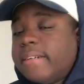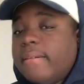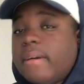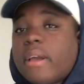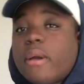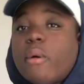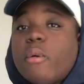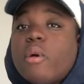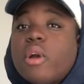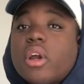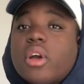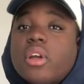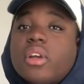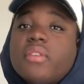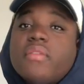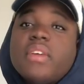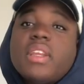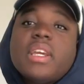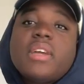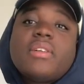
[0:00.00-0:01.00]
We can work on
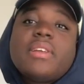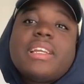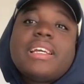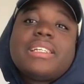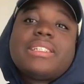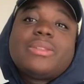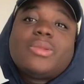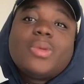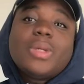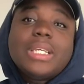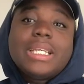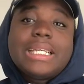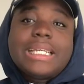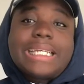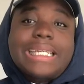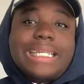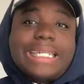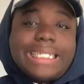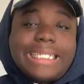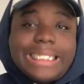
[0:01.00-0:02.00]
the video next
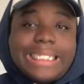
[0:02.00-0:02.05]
week.